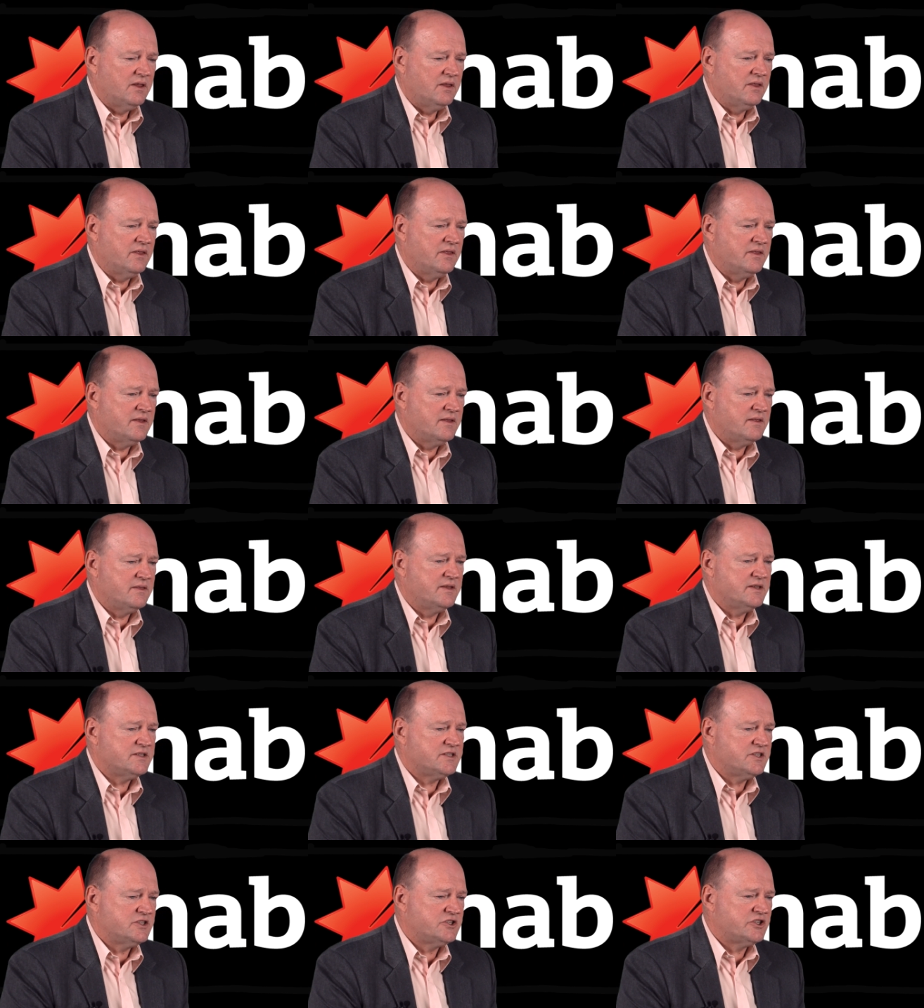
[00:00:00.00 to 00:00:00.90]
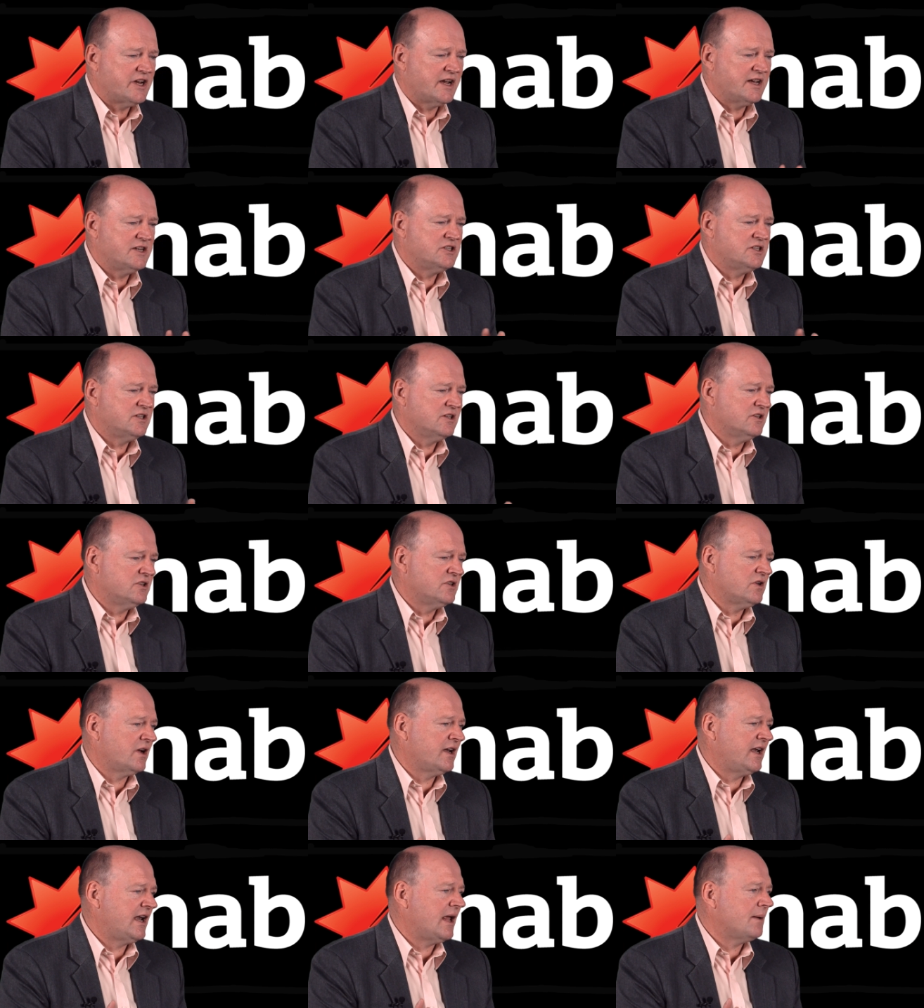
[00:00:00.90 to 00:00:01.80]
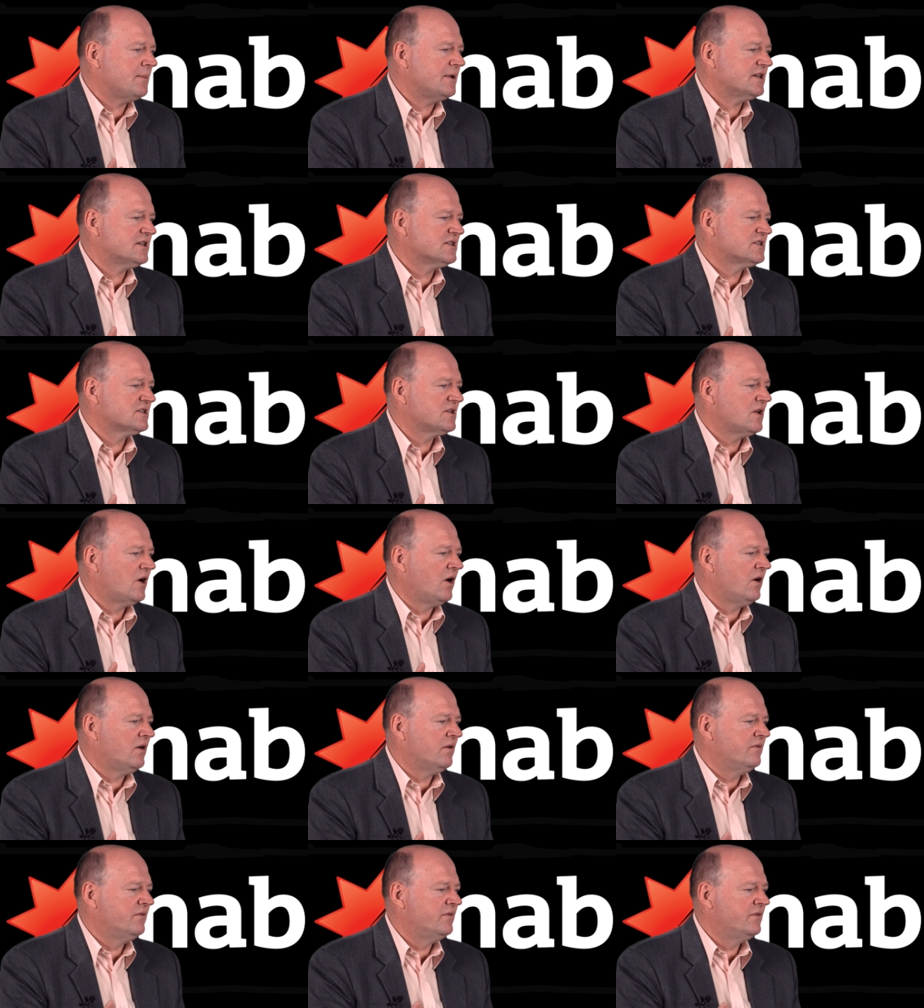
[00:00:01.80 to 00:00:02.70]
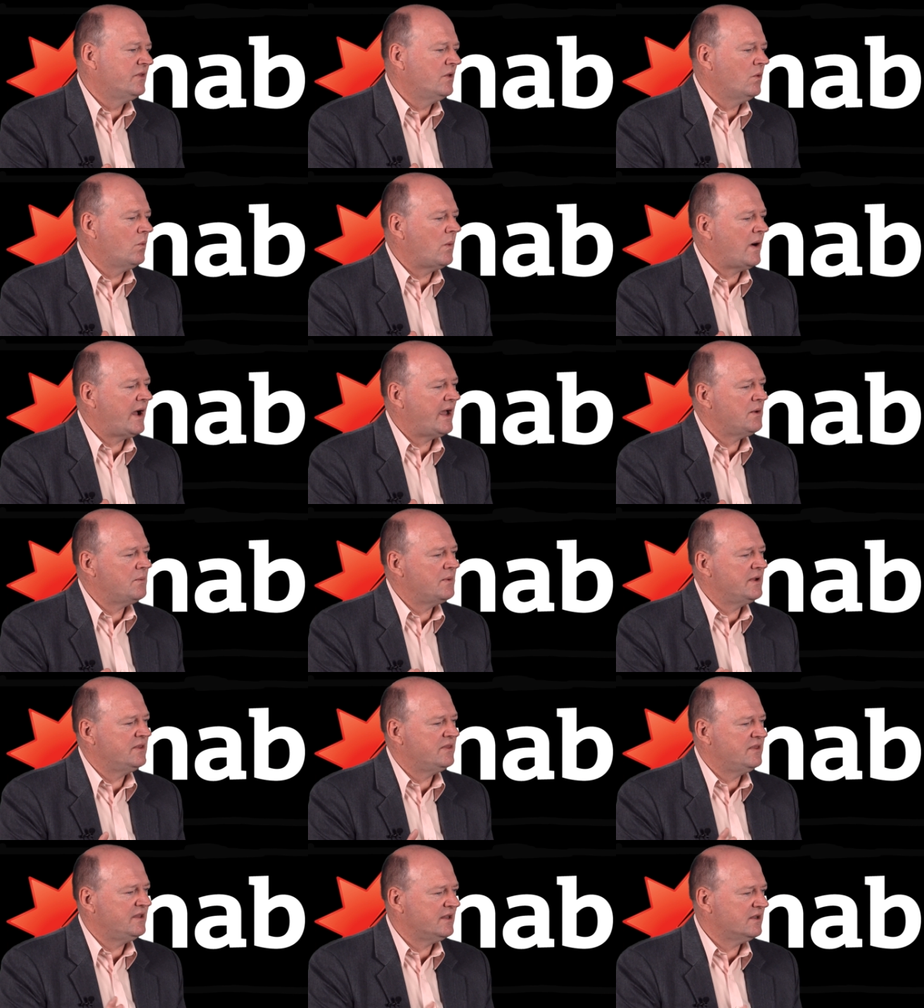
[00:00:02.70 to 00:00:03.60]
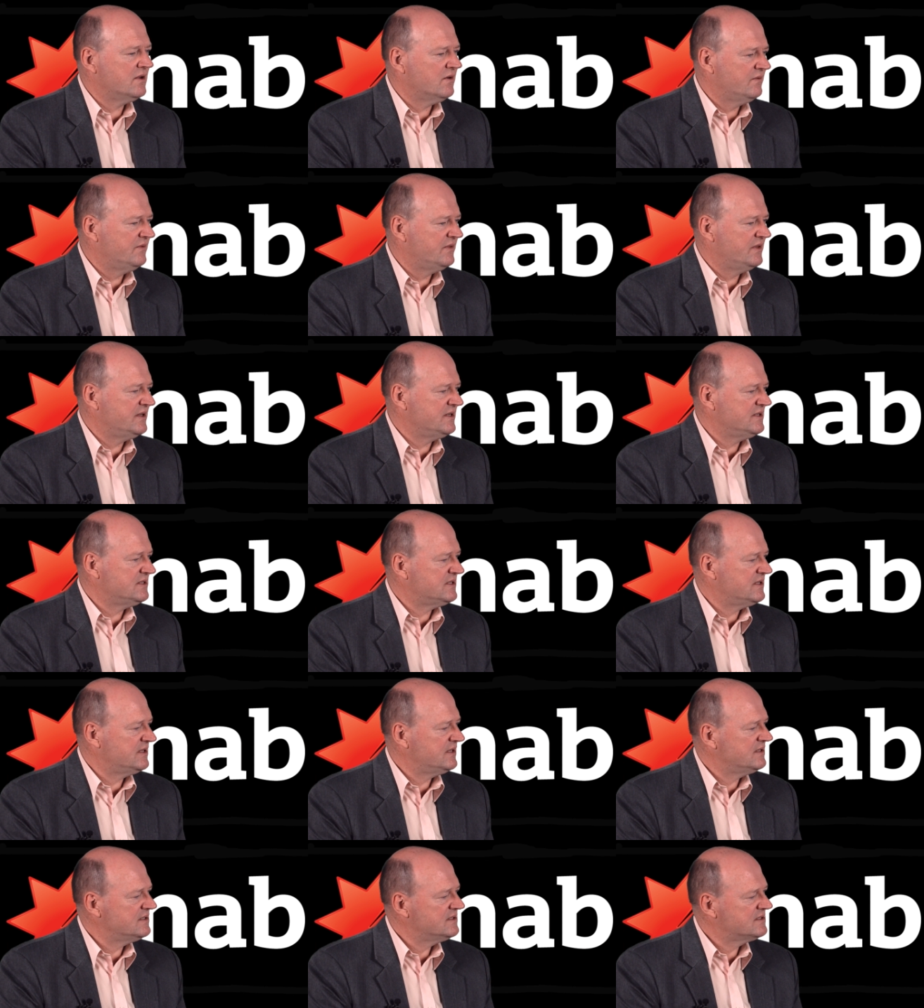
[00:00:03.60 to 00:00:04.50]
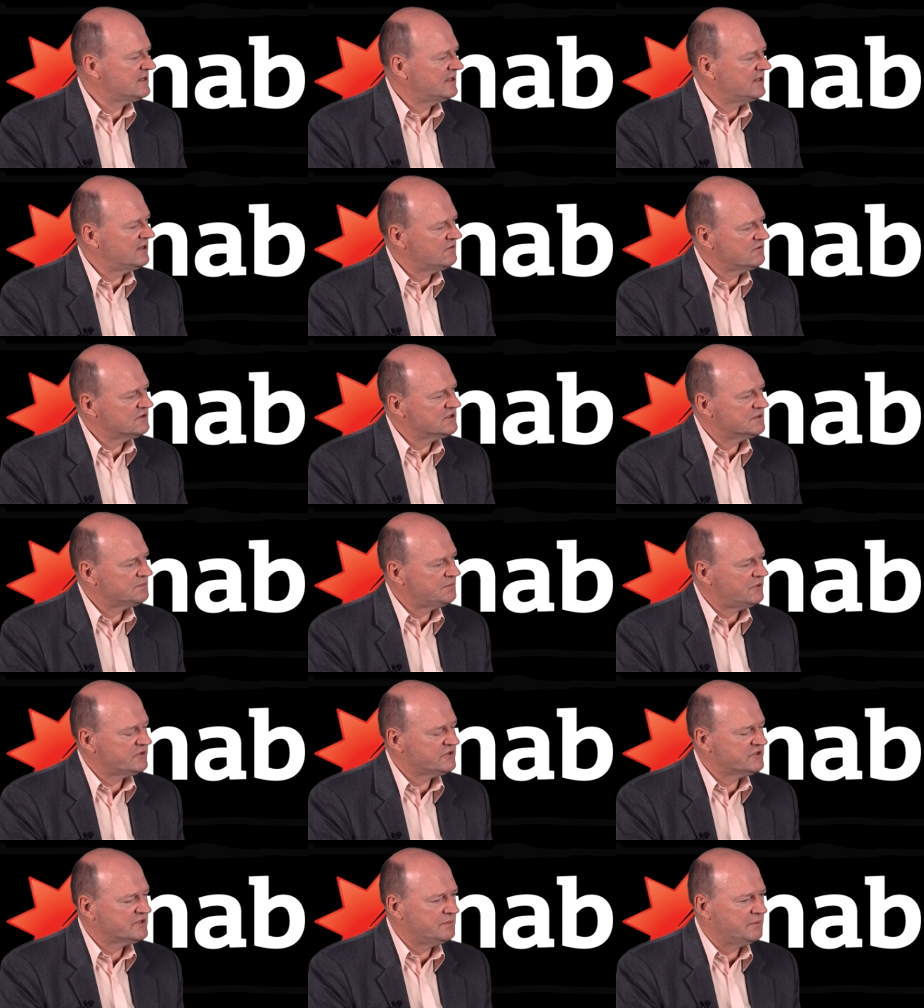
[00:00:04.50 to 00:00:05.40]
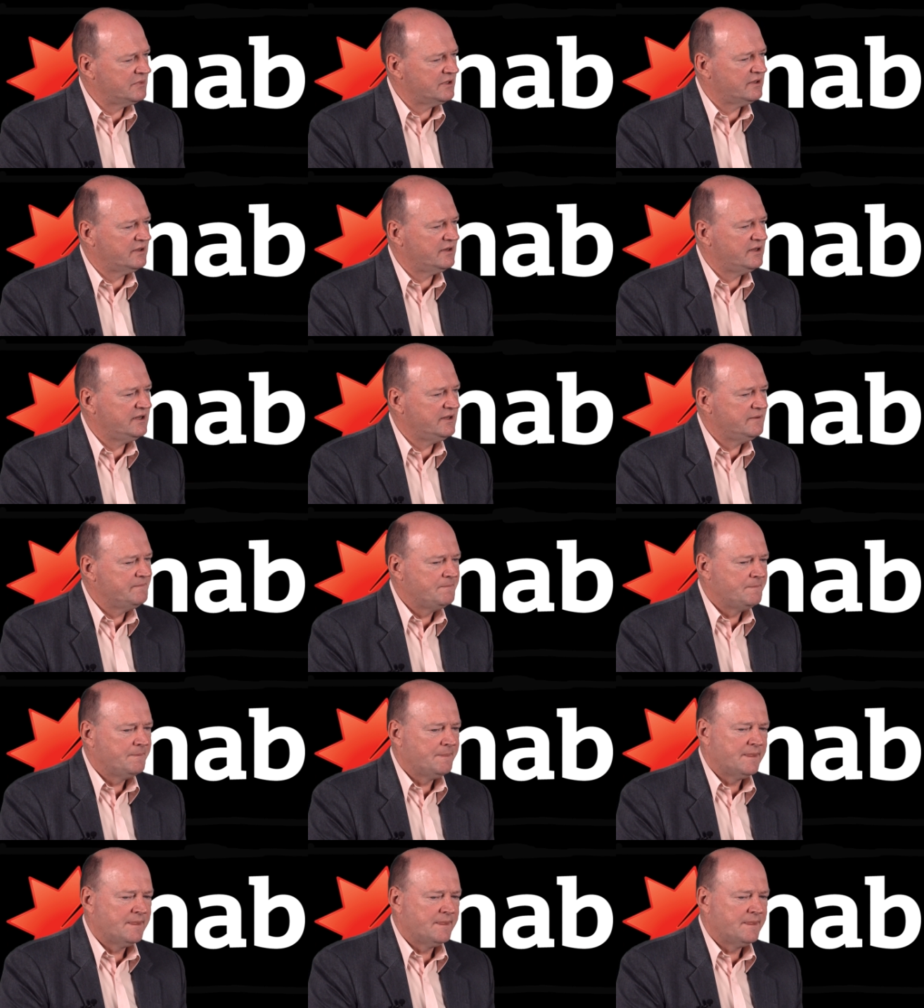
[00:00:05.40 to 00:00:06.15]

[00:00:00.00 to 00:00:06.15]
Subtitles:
This is changing the dynamics of the way we think of these things and the responsibility.